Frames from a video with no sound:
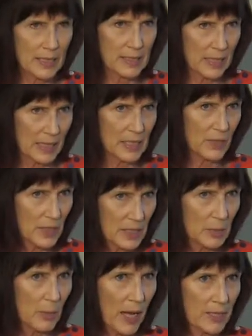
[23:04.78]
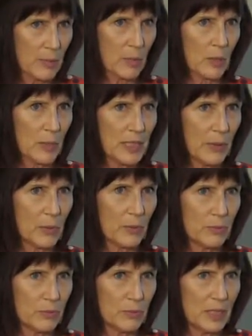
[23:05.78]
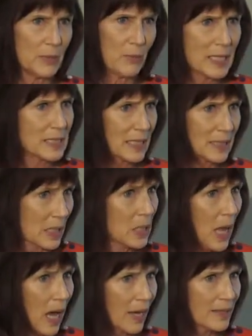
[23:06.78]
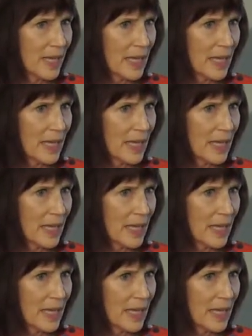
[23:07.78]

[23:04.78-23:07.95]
as scientific as possible, but they were really racing the clock.